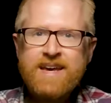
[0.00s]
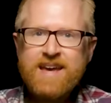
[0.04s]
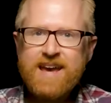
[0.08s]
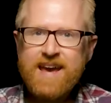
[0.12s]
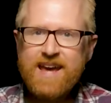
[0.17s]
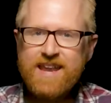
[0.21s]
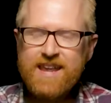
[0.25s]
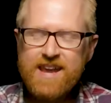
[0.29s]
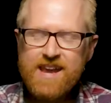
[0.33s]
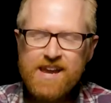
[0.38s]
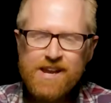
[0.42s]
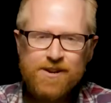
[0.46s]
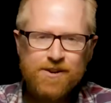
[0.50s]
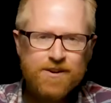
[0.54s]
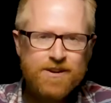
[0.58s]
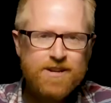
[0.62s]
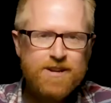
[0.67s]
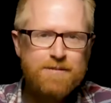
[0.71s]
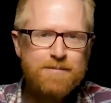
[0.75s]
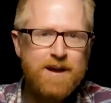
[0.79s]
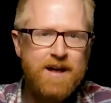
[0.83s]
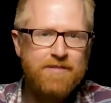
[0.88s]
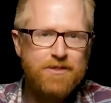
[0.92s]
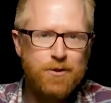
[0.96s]
and
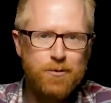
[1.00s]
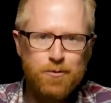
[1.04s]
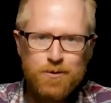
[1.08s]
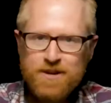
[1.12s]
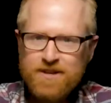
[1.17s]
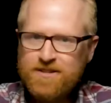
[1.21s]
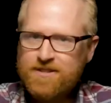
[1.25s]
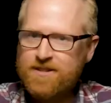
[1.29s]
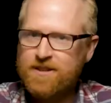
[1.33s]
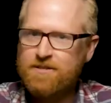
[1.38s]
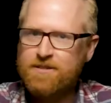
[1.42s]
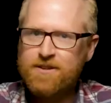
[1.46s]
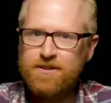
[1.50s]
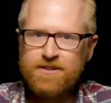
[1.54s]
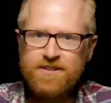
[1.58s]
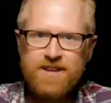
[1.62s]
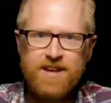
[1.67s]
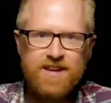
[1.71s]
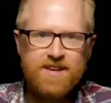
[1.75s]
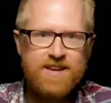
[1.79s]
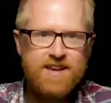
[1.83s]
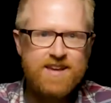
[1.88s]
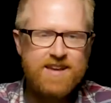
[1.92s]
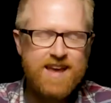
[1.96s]
hearing about the risks that they're
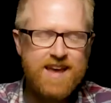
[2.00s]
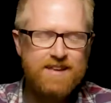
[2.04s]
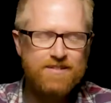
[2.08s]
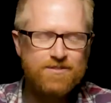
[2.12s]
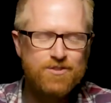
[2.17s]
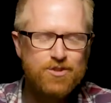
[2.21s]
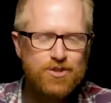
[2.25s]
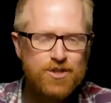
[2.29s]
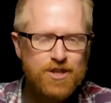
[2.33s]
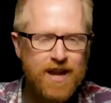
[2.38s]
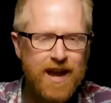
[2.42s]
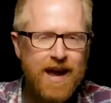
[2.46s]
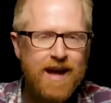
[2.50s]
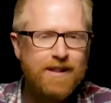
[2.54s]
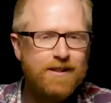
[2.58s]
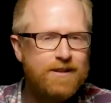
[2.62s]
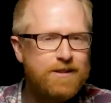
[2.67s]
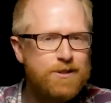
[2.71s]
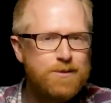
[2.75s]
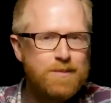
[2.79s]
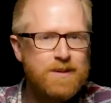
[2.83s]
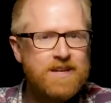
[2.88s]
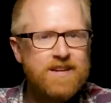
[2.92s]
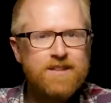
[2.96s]
taking has
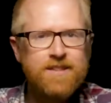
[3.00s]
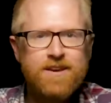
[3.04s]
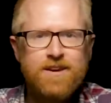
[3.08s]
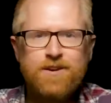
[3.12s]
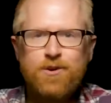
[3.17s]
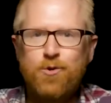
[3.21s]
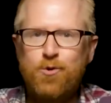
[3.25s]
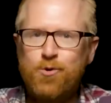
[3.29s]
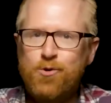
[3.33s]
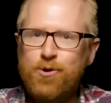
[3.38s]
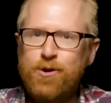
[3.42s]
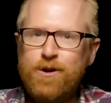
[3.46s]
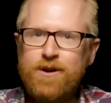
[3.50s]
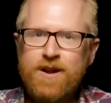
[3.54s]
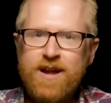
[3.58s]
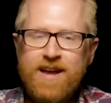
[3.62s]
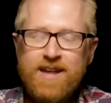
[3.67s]
challenged me to the core,